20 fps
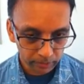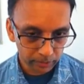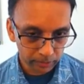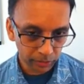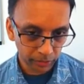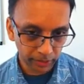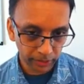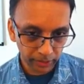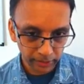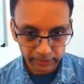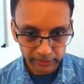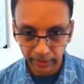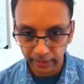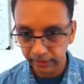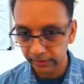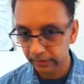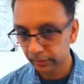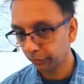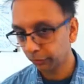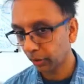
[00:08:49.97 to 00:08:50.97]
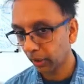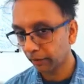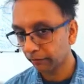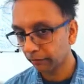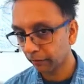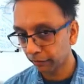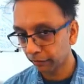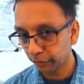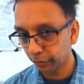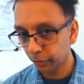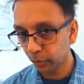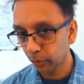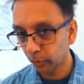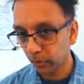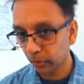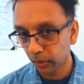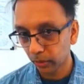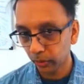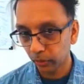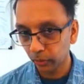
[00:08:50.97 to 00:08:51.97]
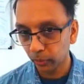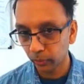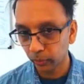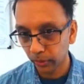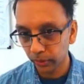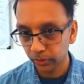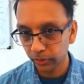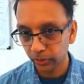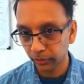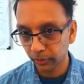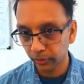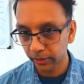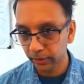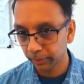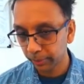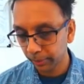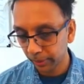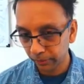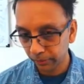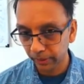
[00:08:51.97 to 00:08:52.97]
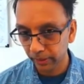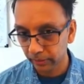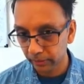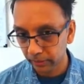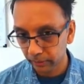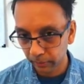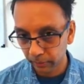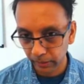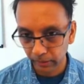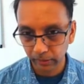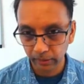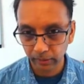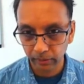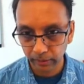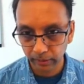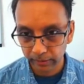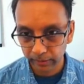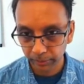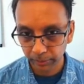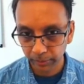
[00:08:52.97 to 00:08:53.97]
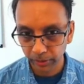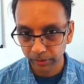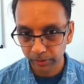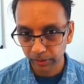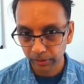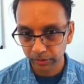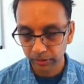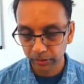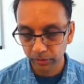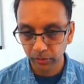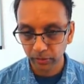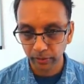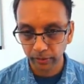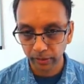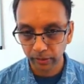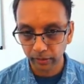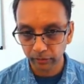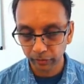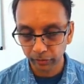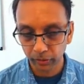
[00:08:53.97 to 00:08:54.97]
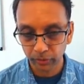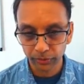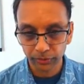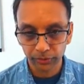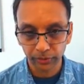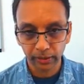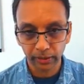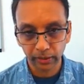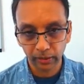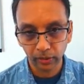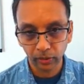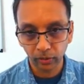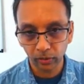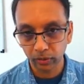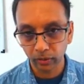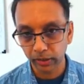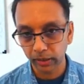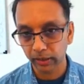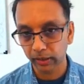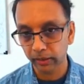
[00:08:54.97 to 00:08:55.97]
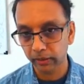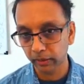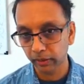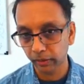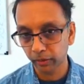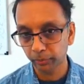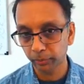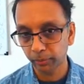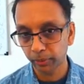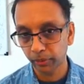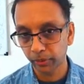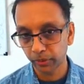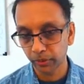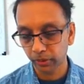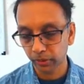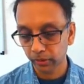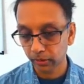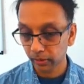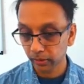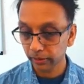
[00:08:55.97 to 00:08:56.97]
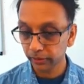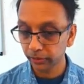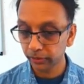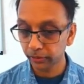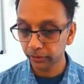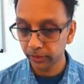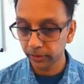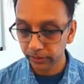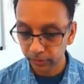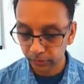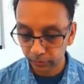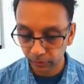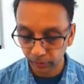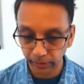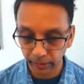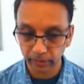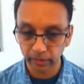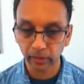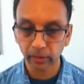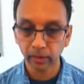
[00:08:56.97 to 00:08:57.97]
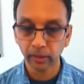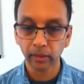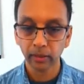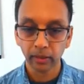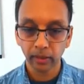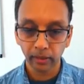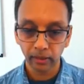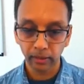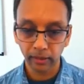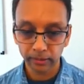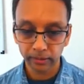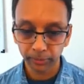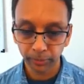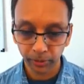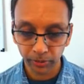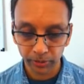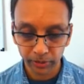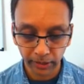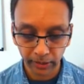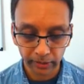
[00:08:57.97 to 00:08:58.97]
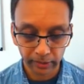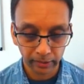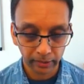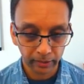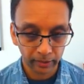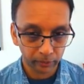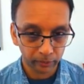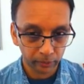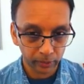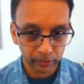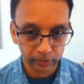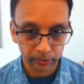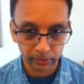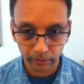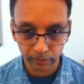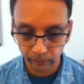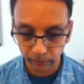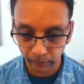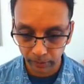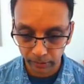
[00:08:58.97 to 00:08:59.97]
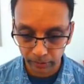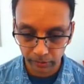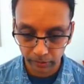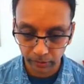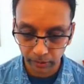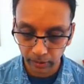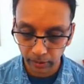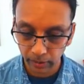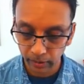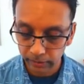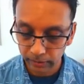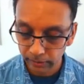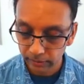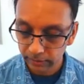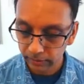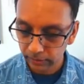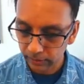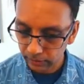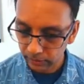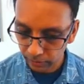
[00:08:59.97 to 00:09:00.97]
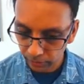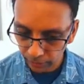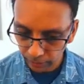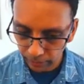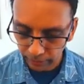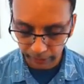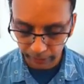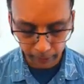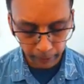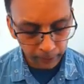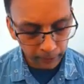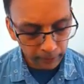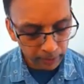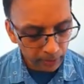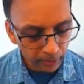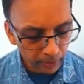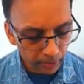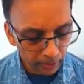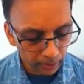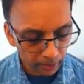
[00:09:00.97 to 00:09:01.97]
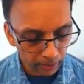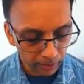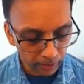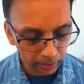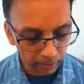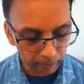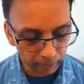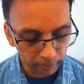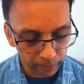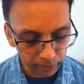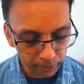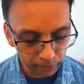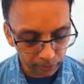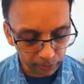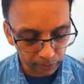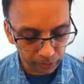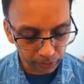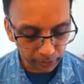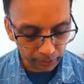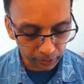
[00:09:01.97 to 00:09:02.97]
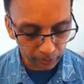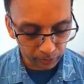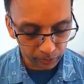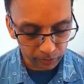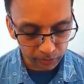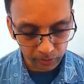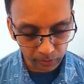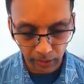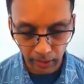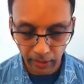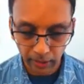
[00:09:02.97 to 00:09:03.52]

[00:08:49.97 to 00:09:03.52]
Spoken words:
so in this case, if you have a viewer who wants to experience what this person is drawing, of course you can look at the product on a 2D screen that's projecting what the artist is doing, but you can also